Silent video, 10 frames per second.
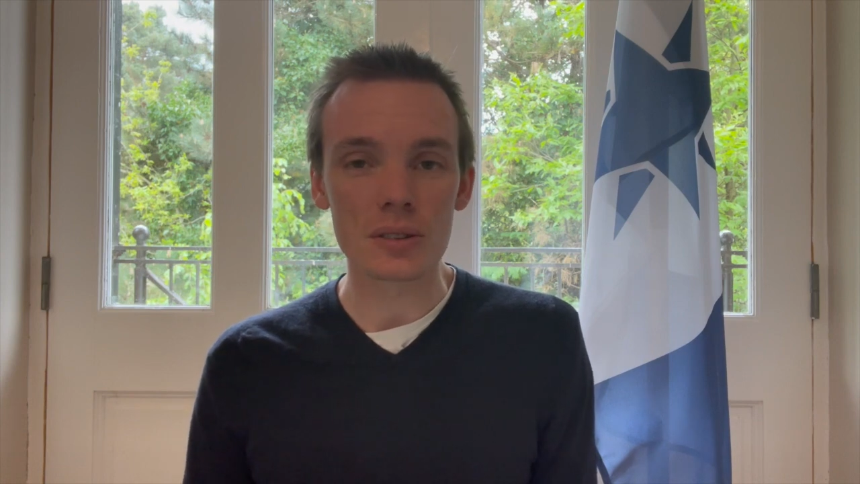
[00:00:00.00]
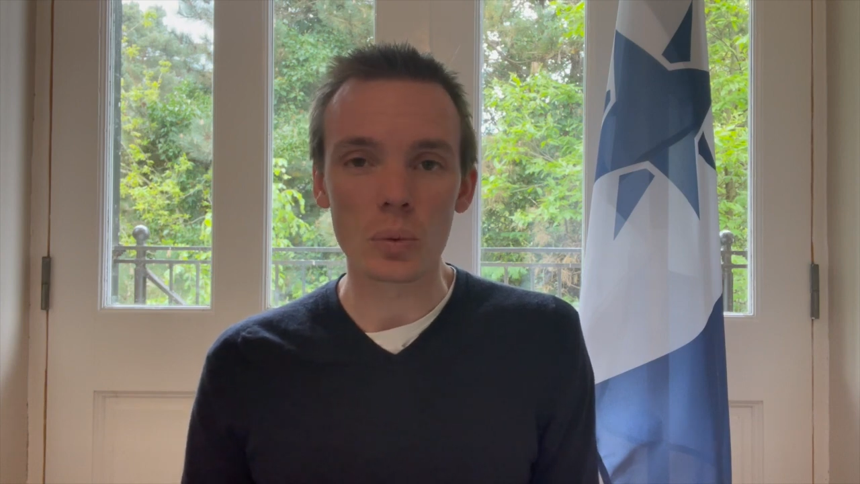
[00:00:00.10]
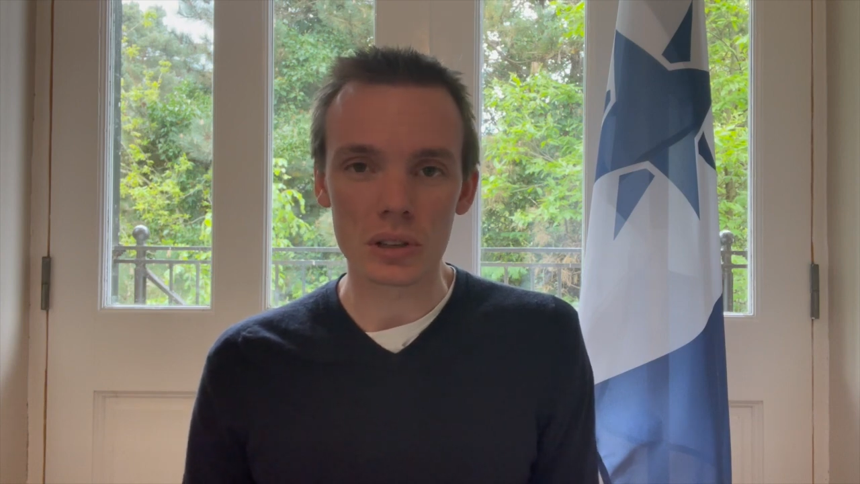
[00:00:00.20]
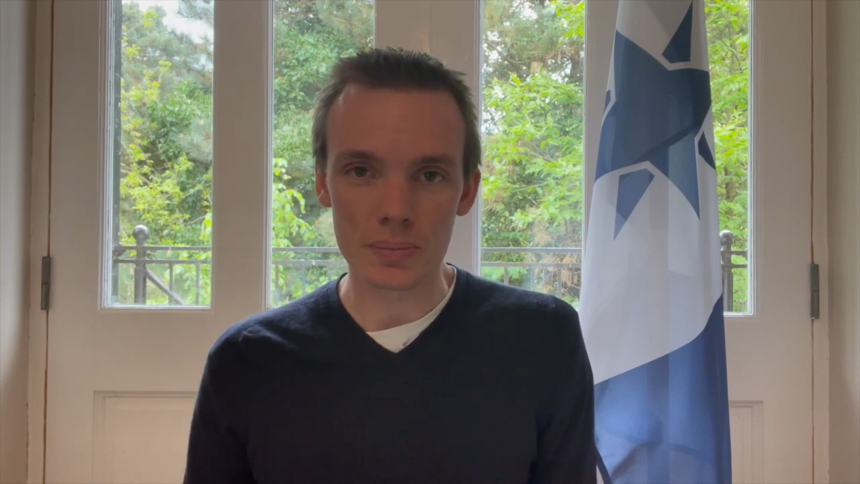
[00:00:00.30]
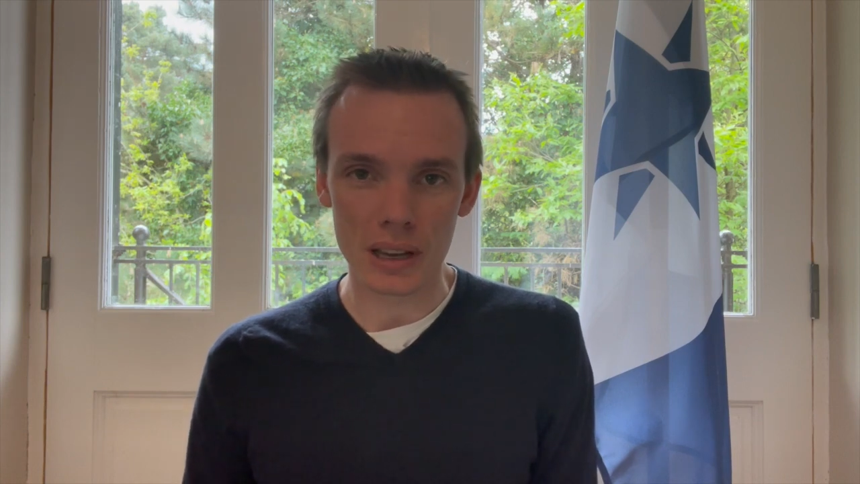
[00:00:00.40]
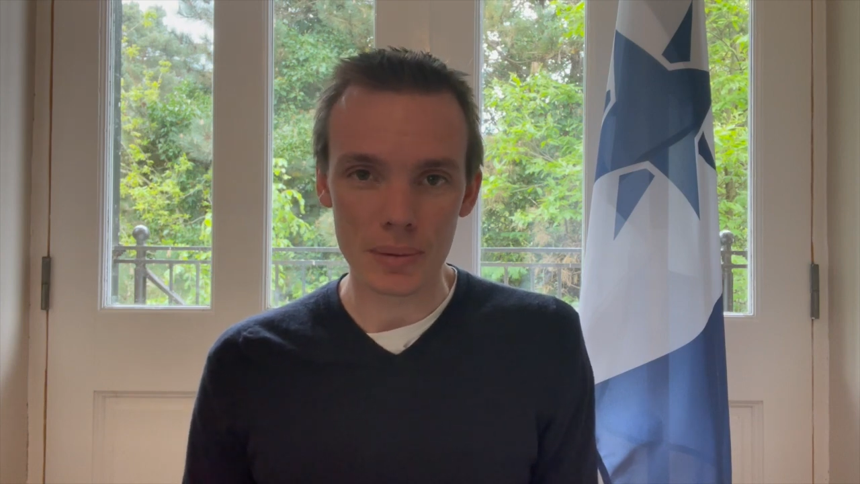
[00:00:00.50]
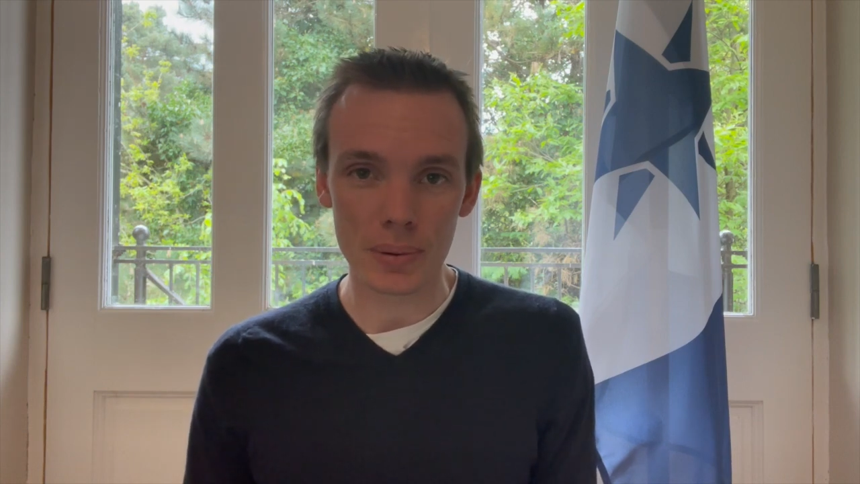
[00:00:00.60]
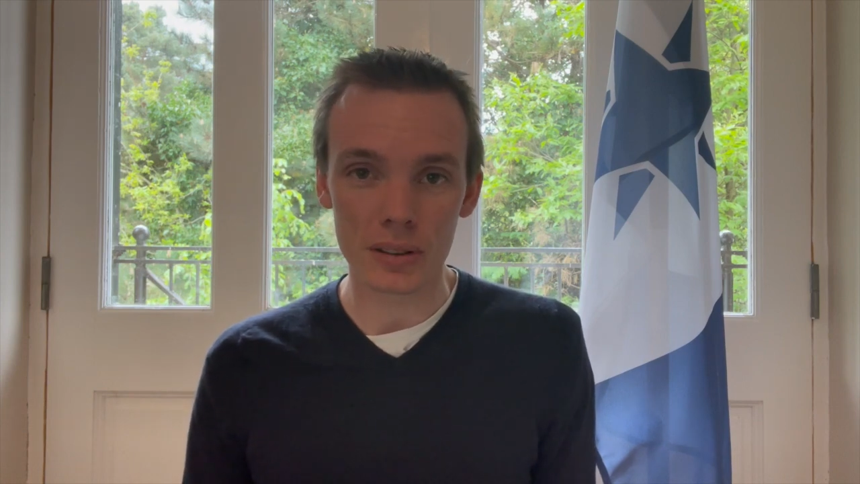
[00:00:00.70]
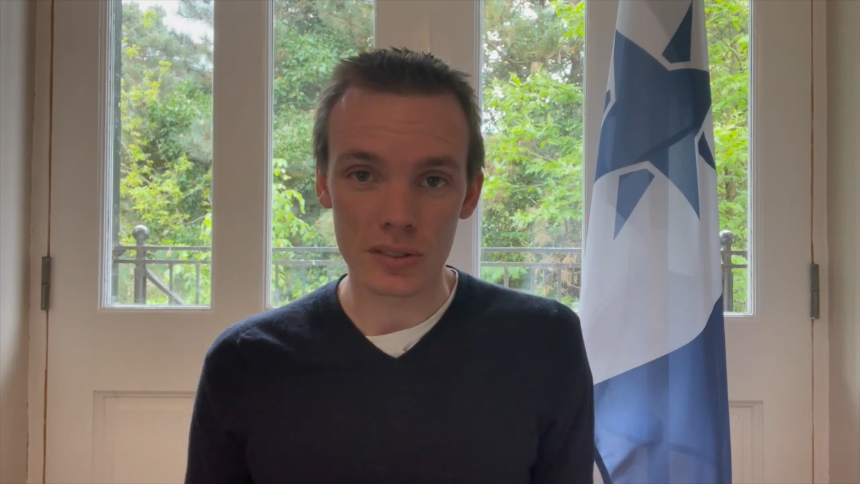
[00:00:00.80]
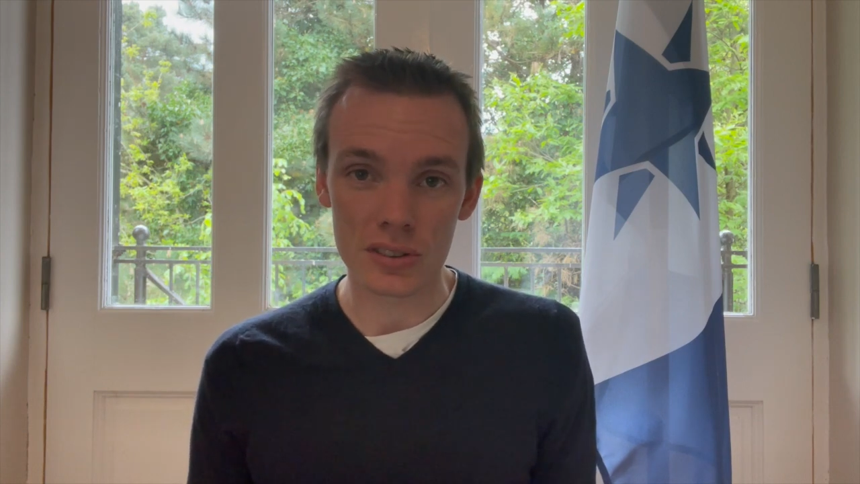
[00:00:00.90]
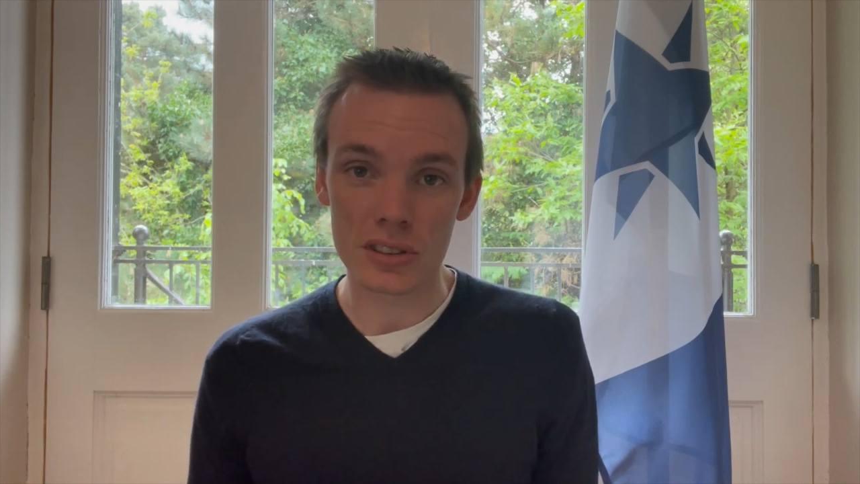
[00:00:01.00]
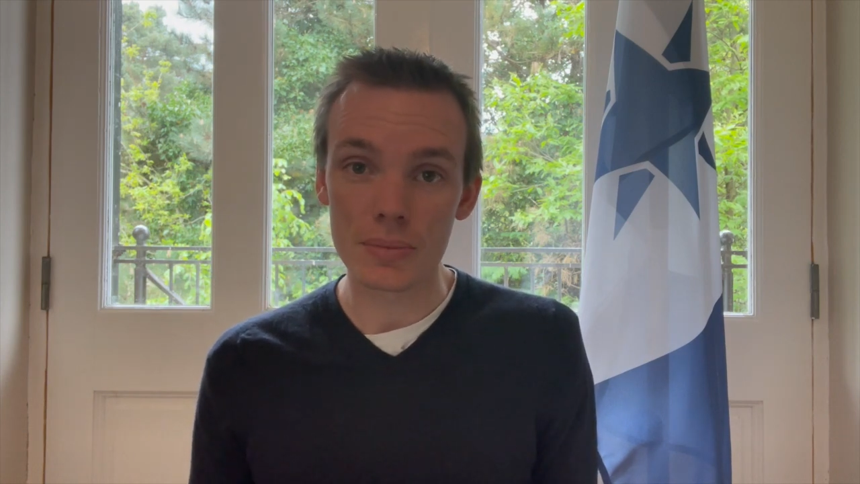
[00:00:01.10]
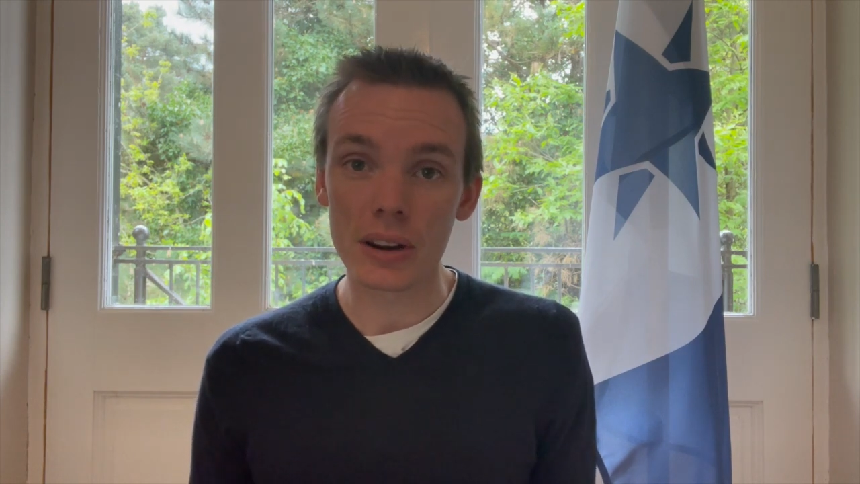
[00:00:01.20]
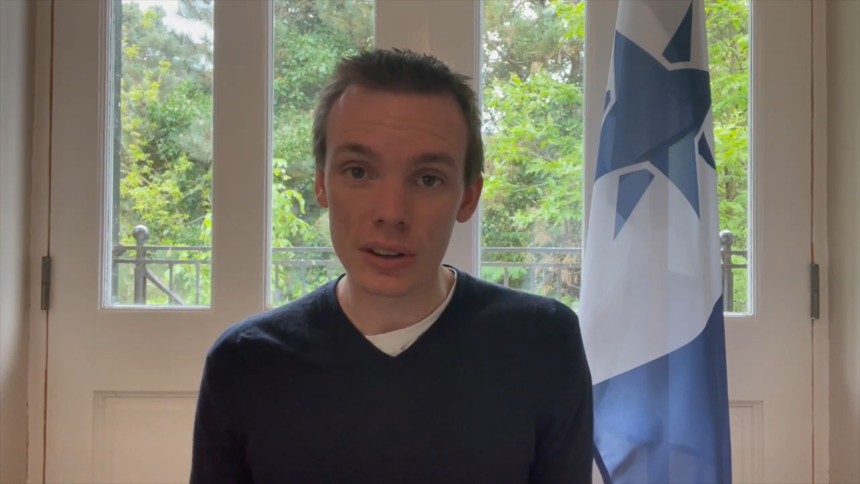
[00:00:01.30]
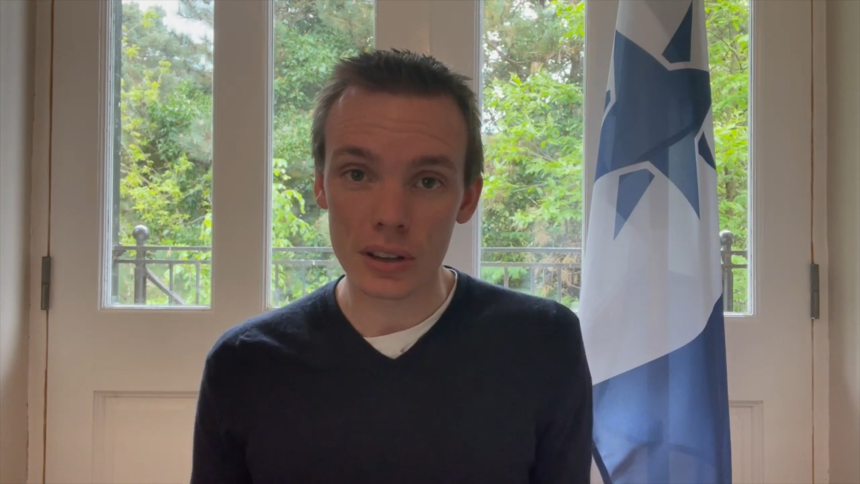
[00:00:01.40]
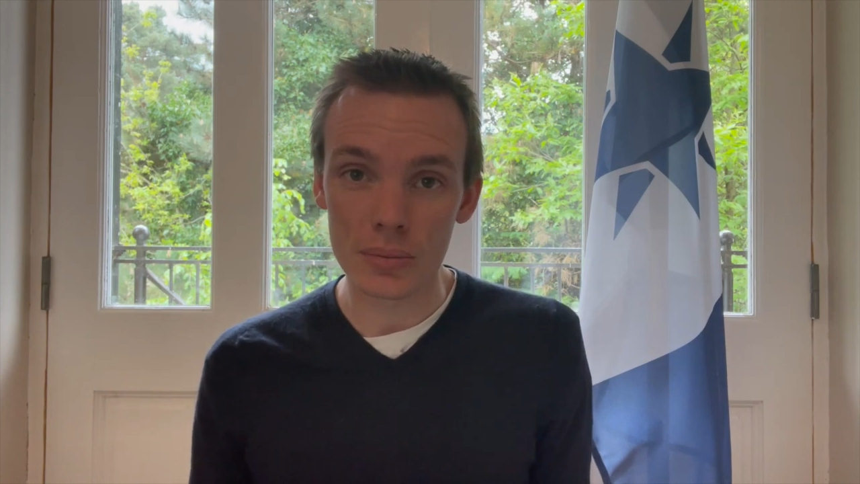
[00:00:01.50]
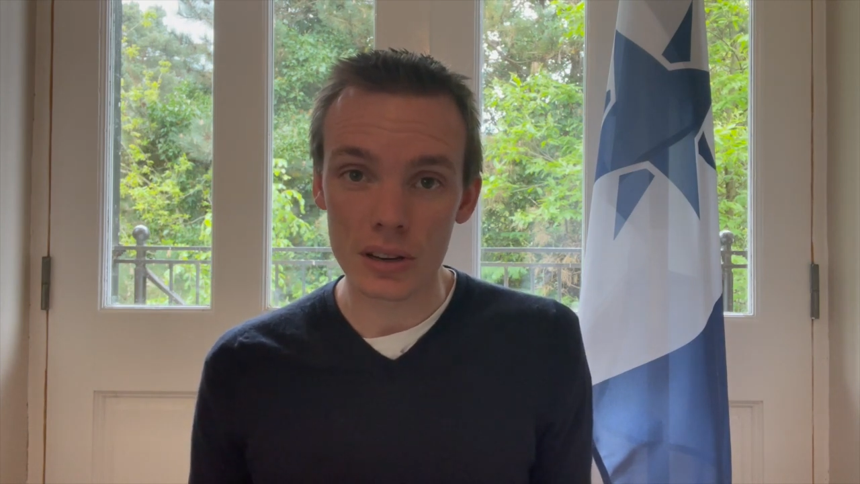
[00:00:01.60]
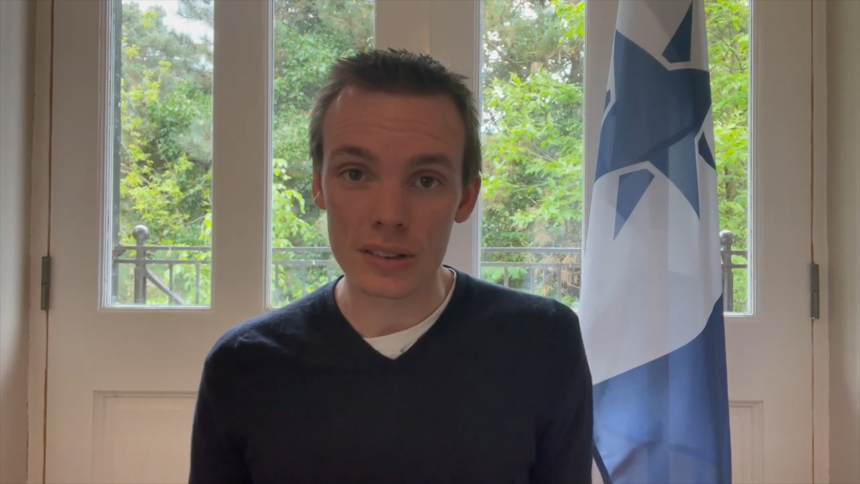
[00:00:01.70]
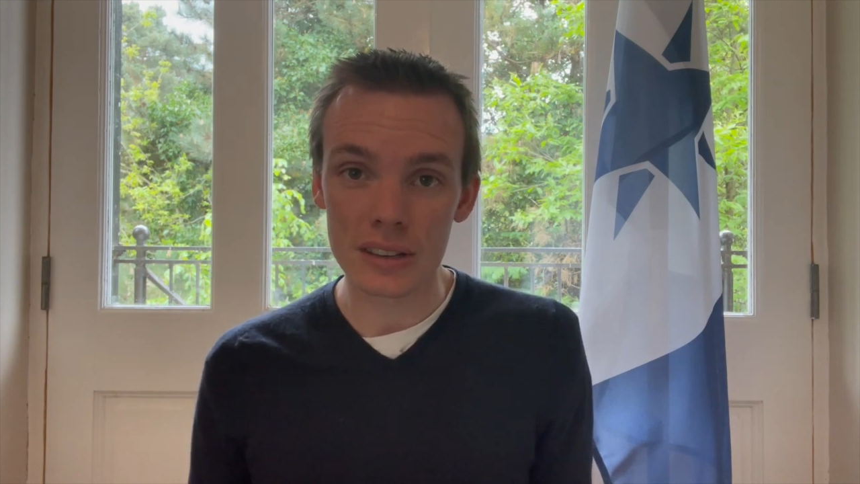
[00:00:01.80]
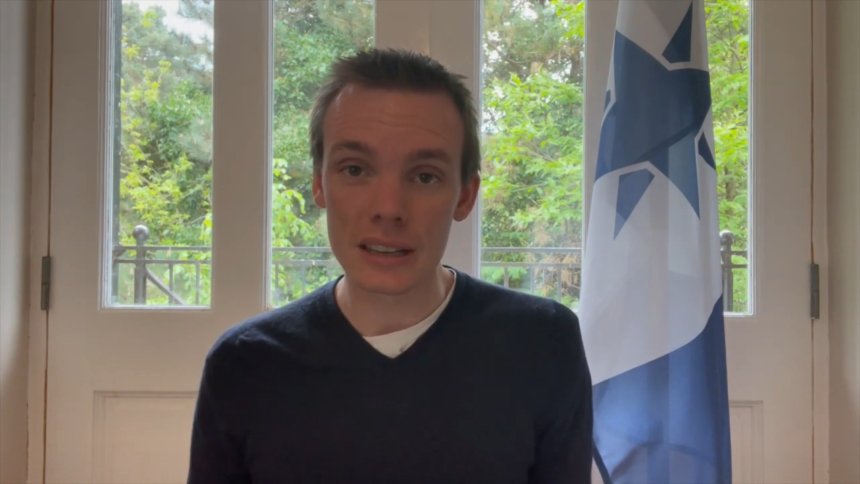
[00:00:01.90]
want to become a part of the Stomarian
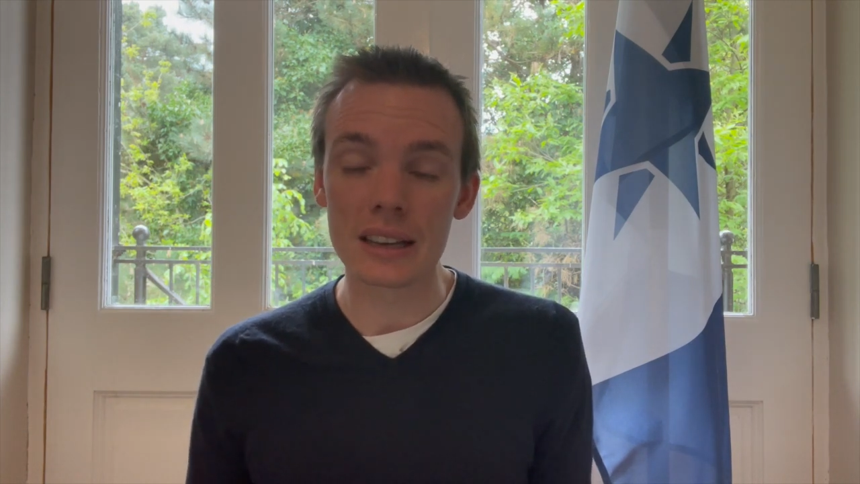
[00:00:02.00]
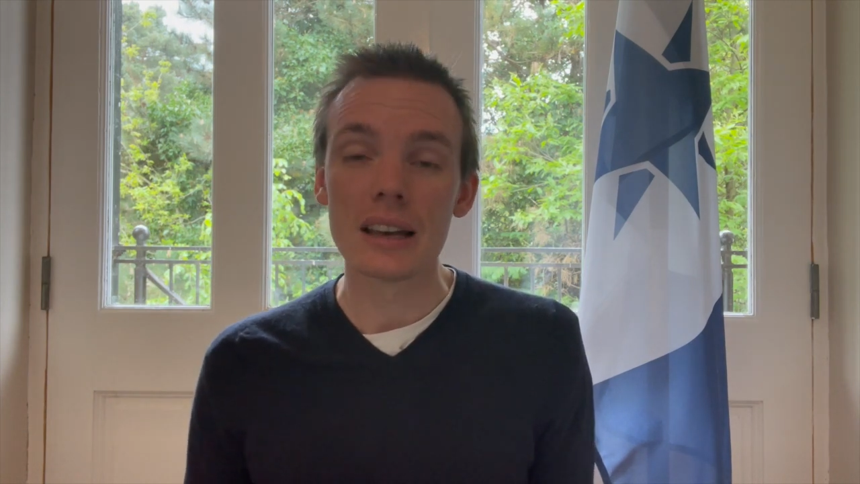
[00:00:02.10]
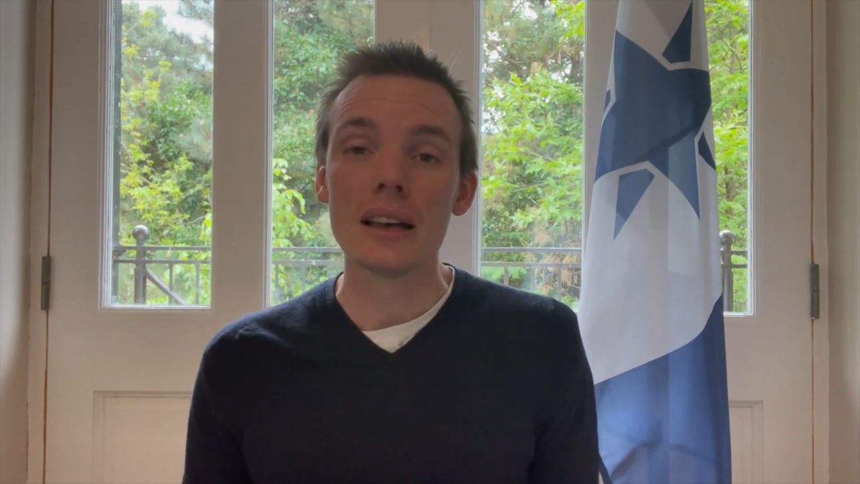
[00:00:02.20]
community,